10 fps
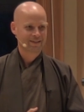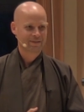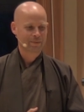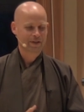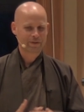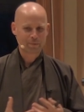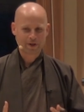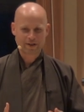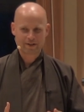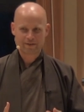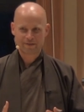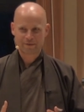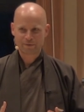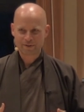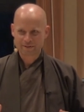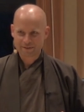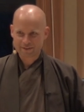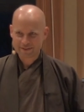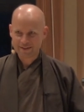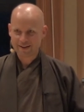because he wanted his students to
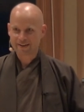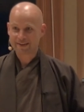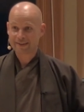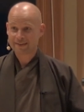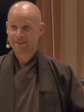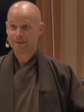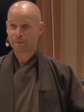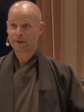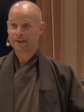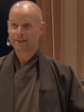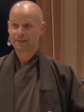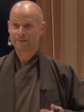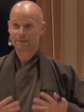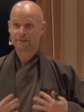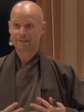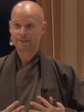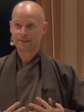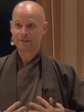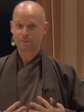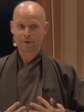see, like, this awakened nature is in
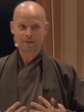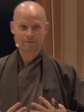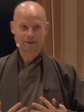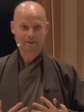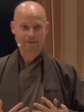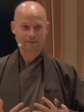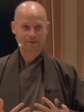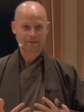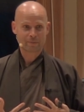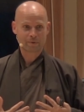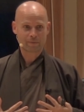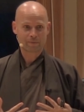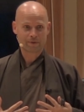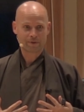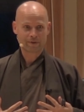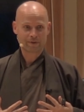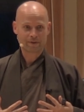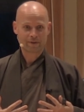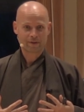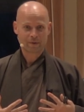each one of us. There is
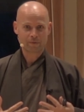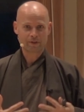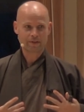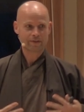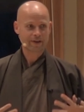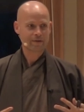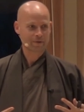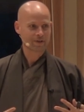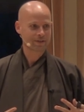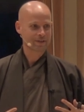only the sacred.